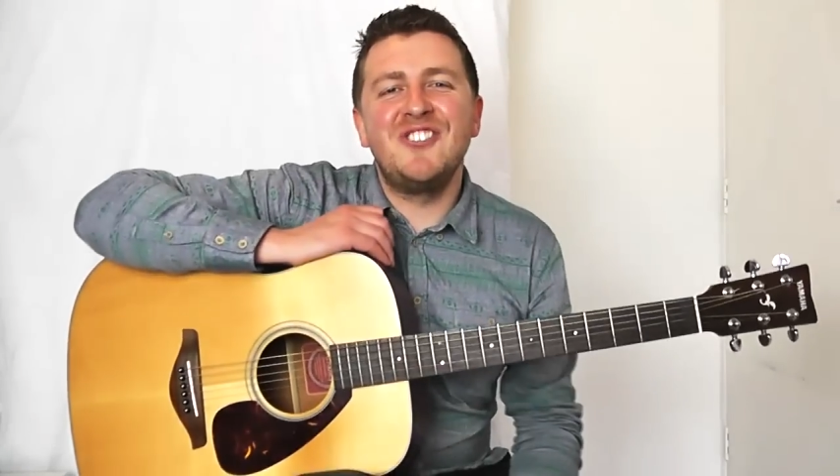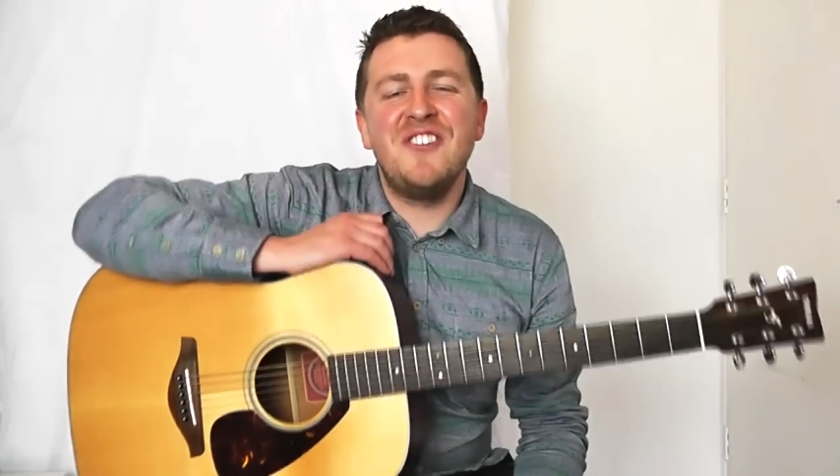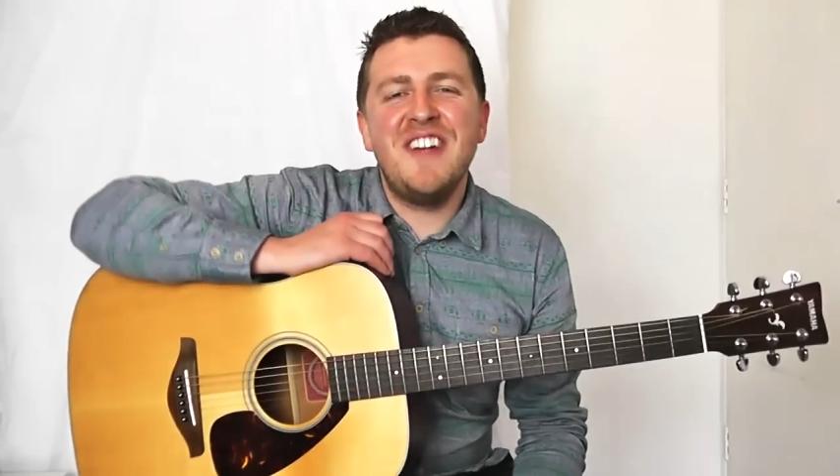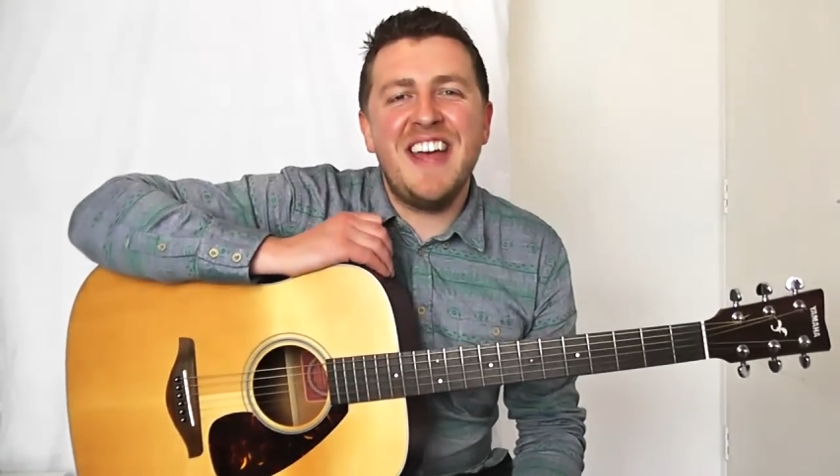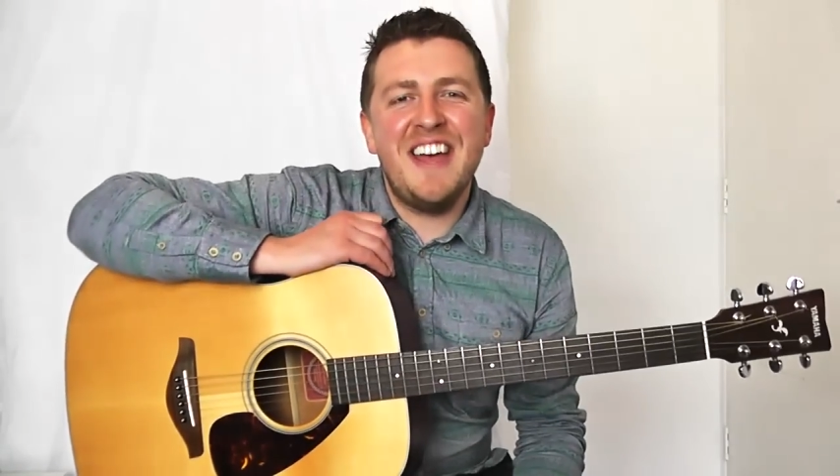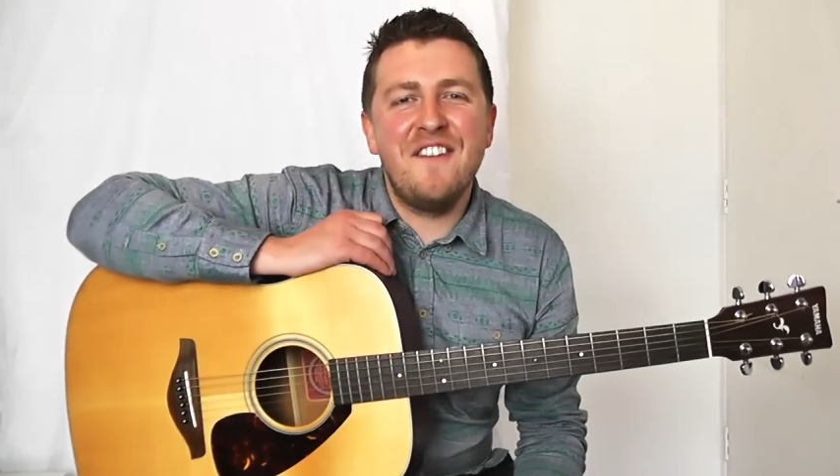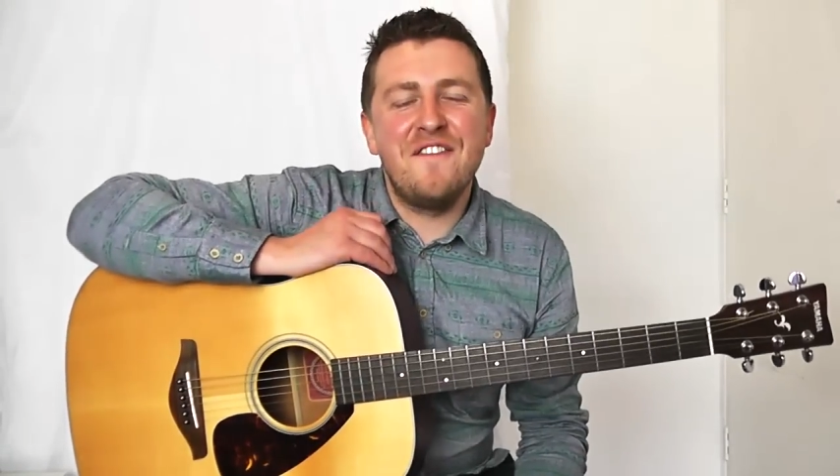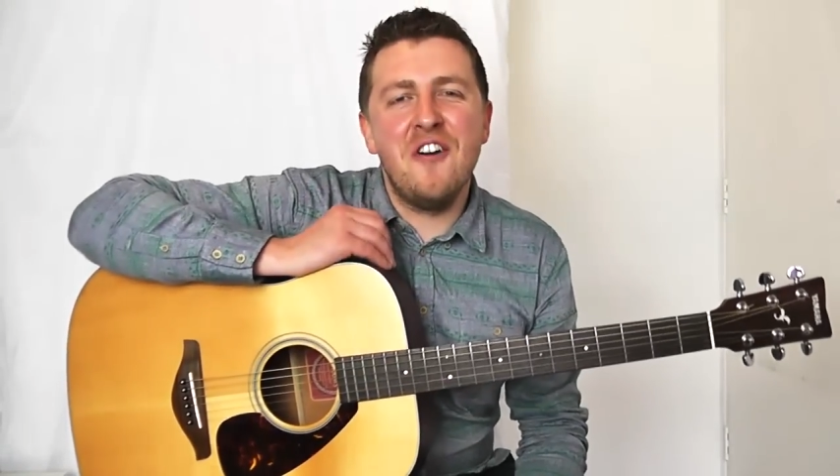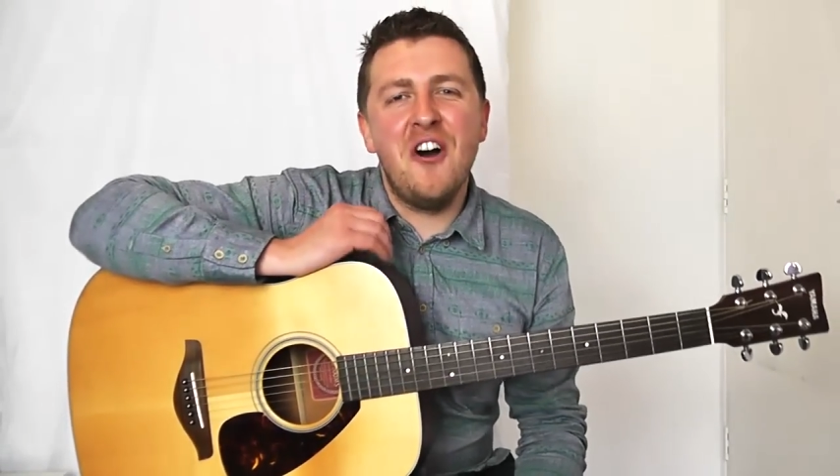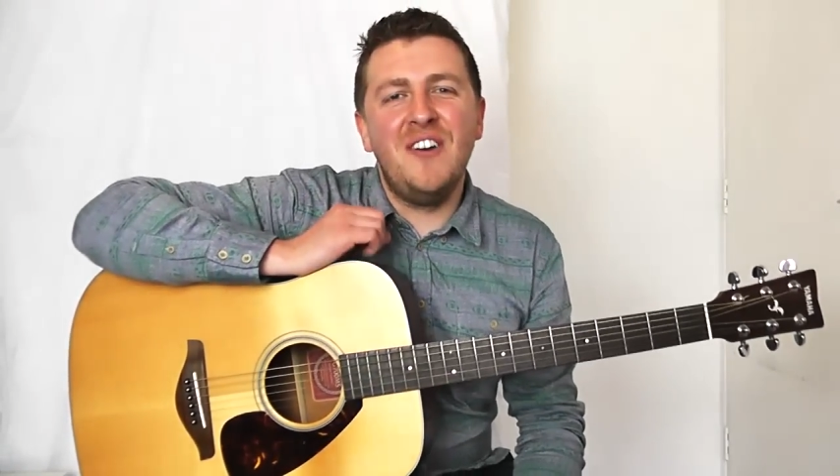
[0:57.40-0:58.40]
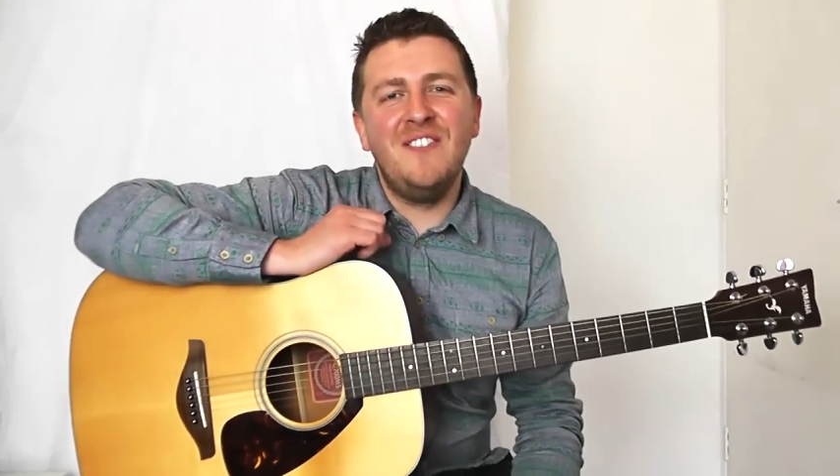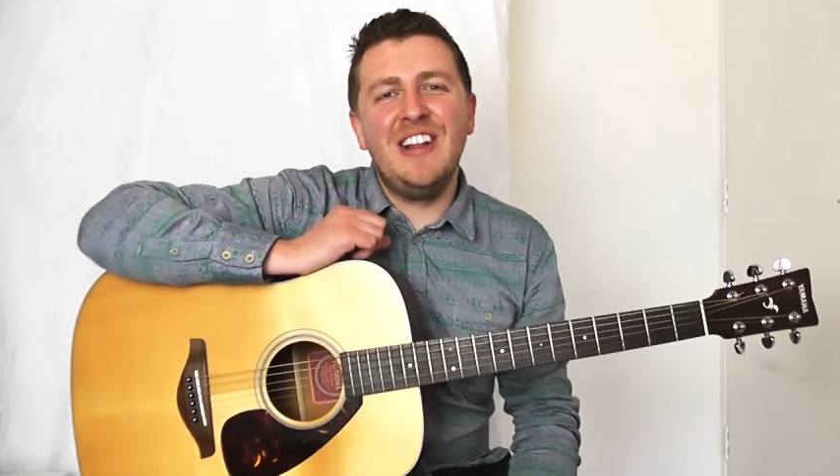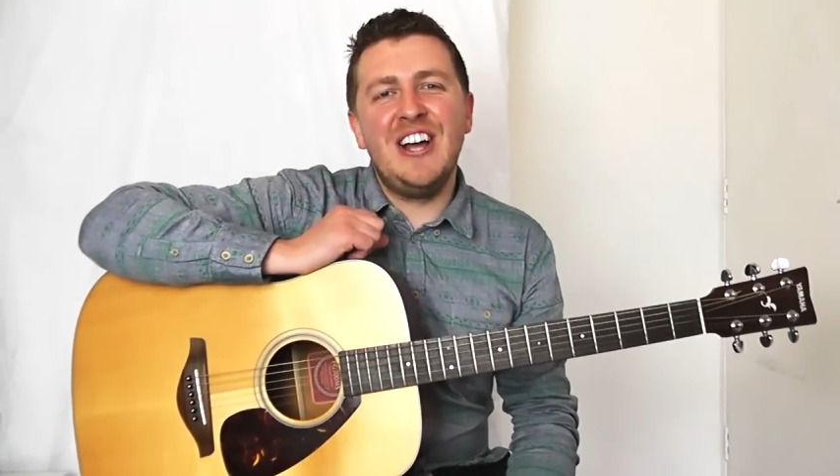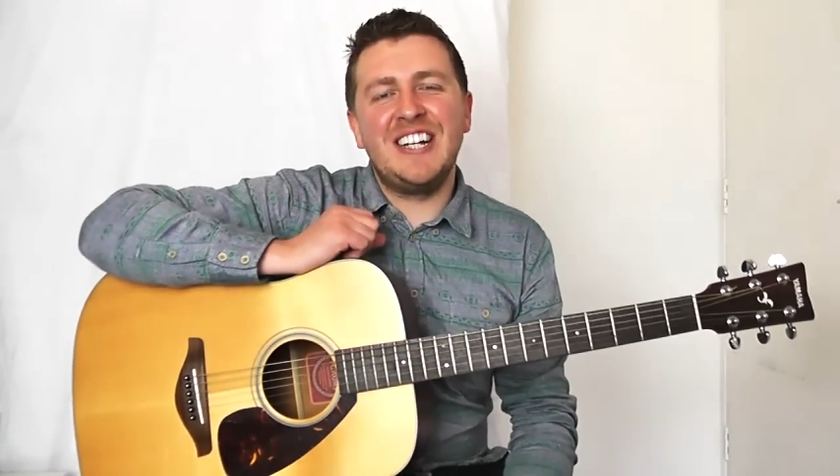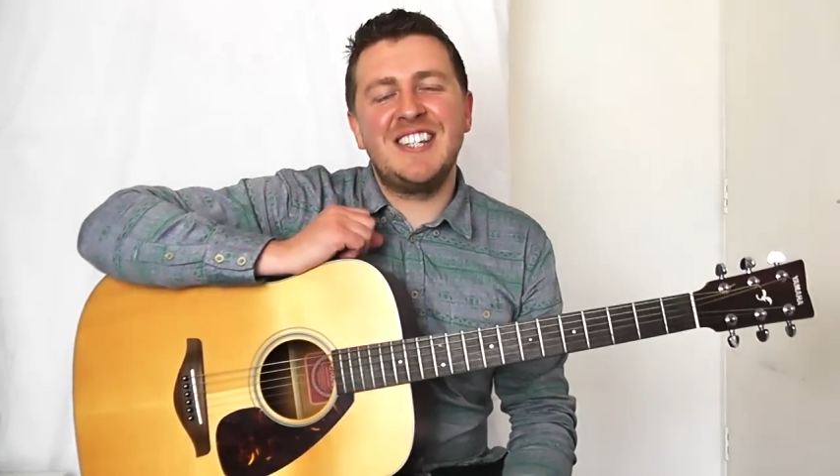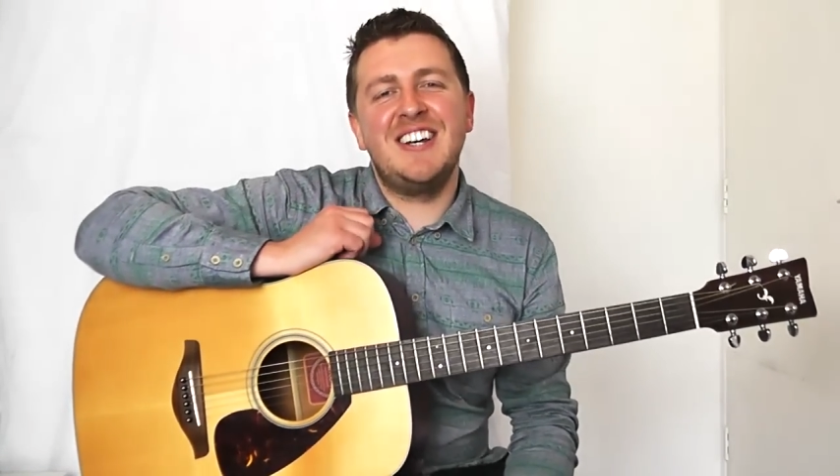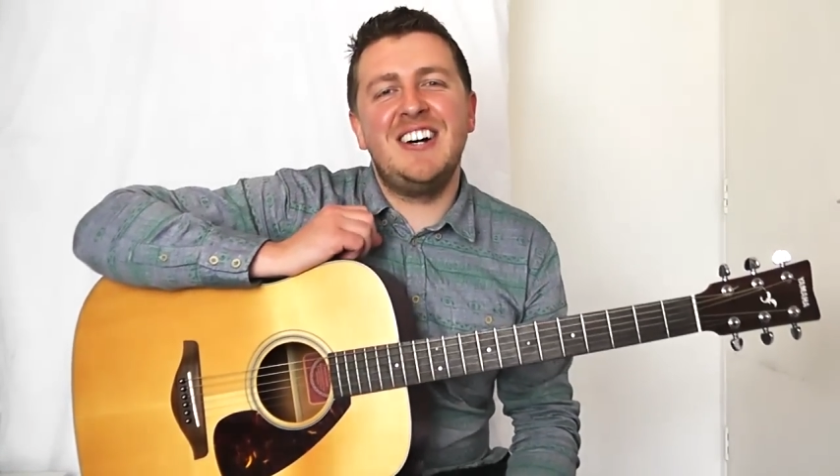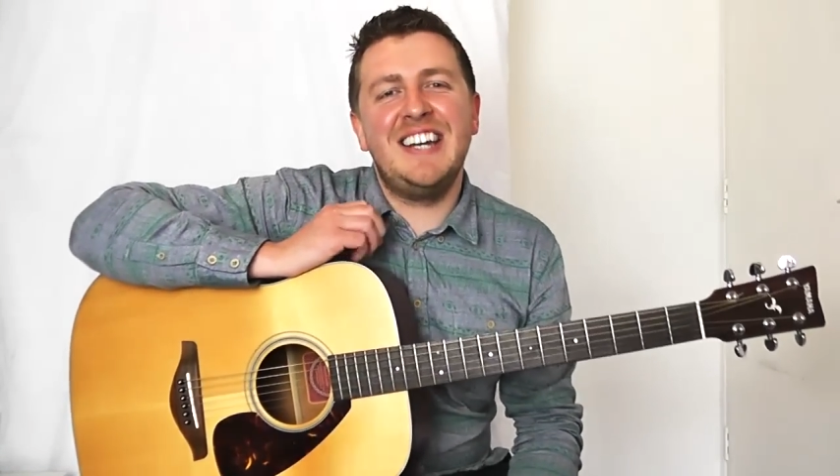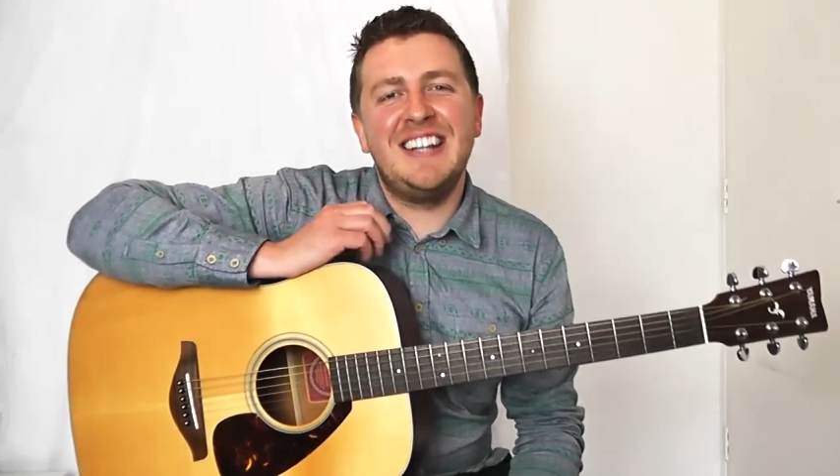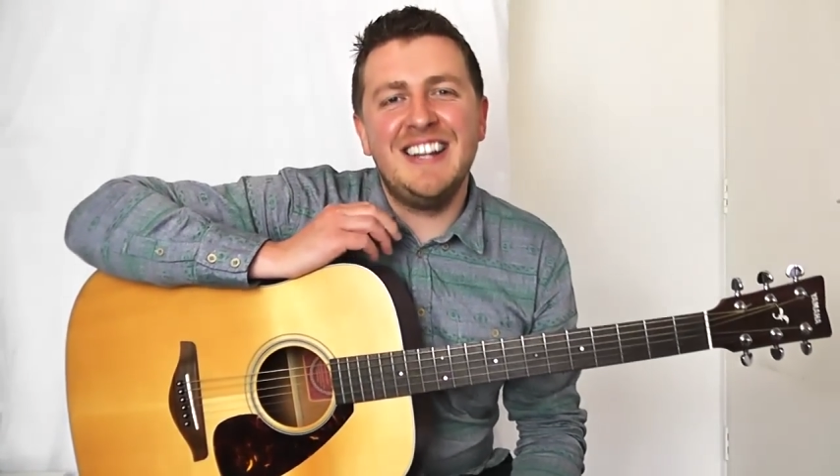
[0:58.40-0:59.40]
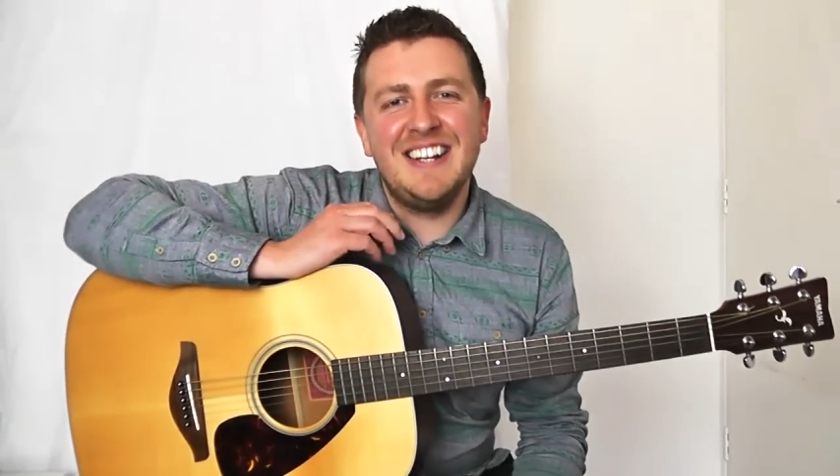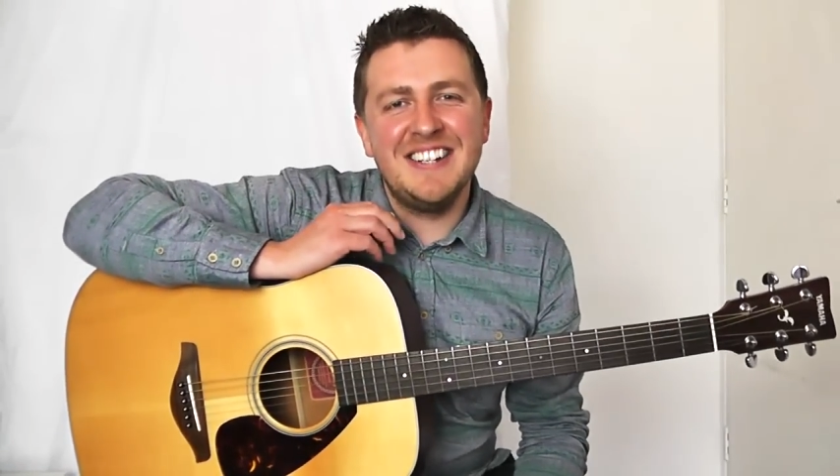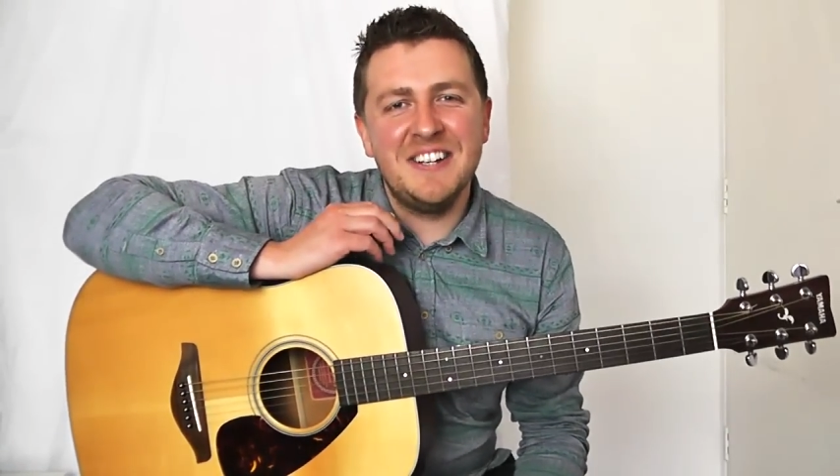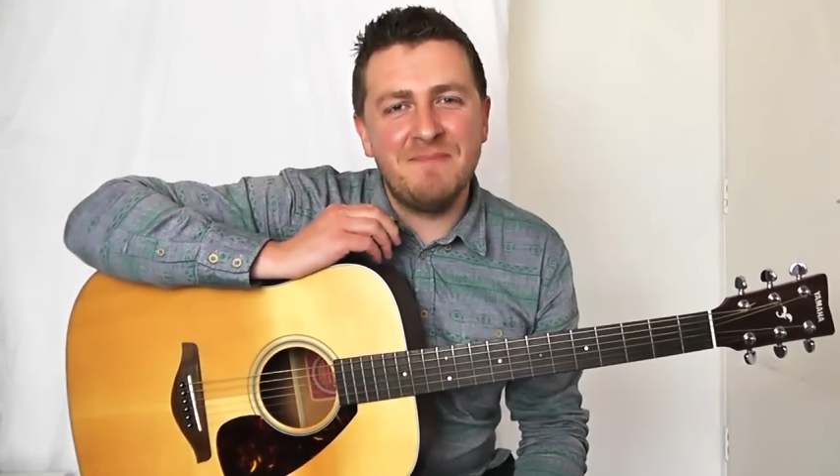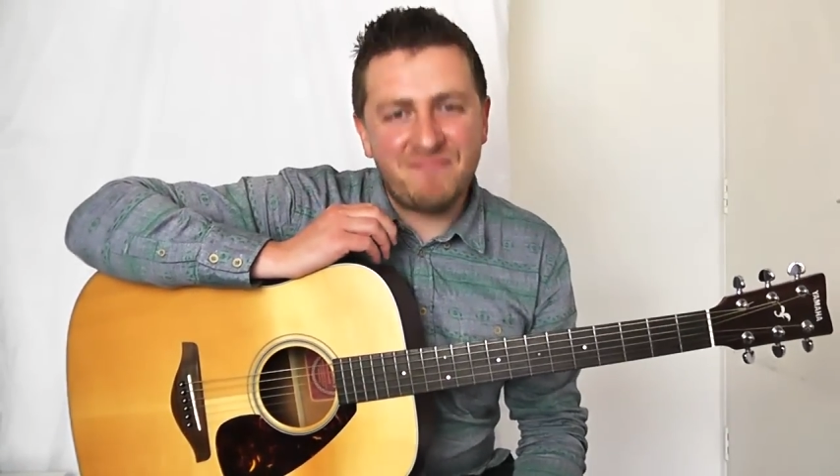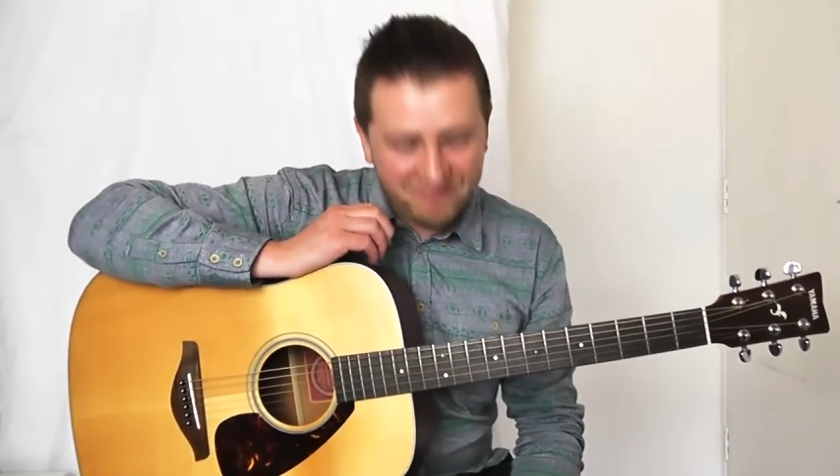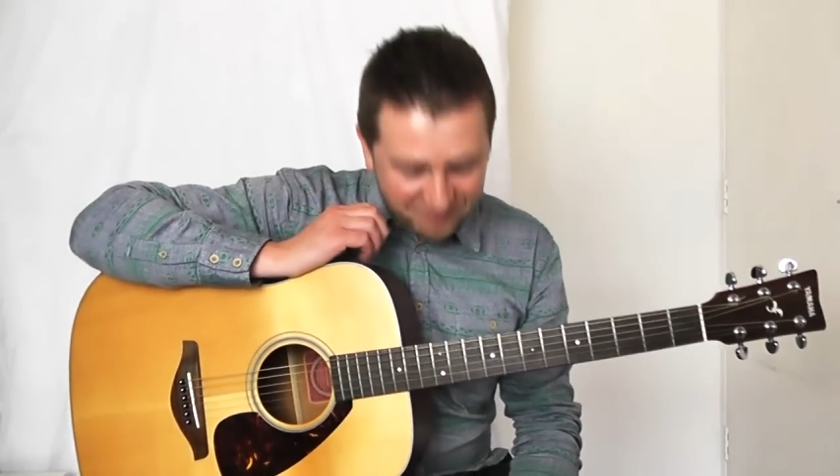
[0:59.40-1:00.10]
Drue here from Learn Guitar in London.